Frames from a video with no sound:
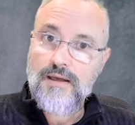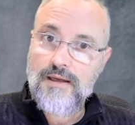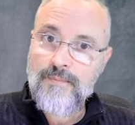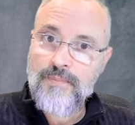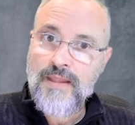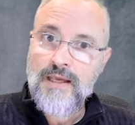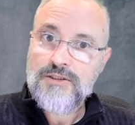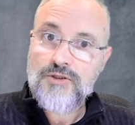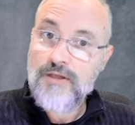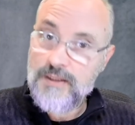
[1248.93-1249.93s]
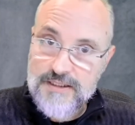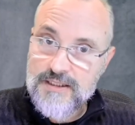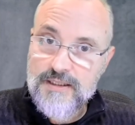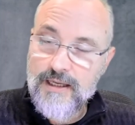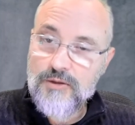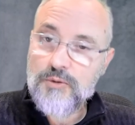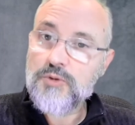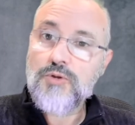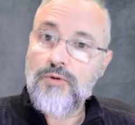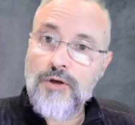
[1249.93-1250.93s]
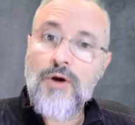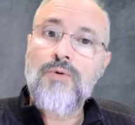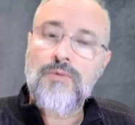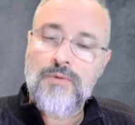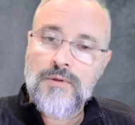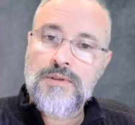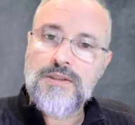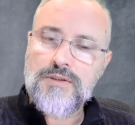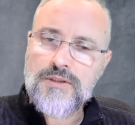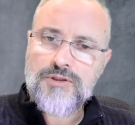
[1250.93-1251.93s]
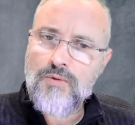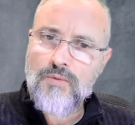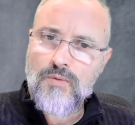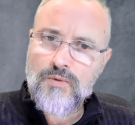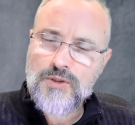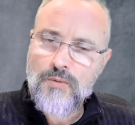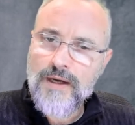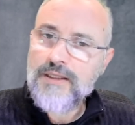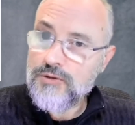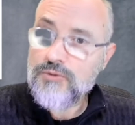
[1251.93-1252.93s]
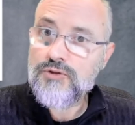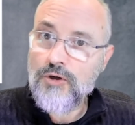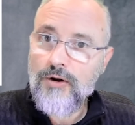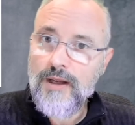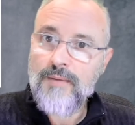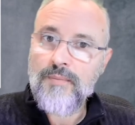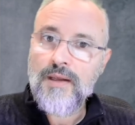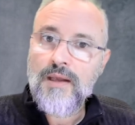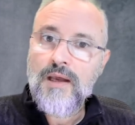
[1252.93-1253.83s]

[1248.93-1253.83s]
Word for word: Um, so he doesn't take you to school? No. Said, so, so, so why did you draw him?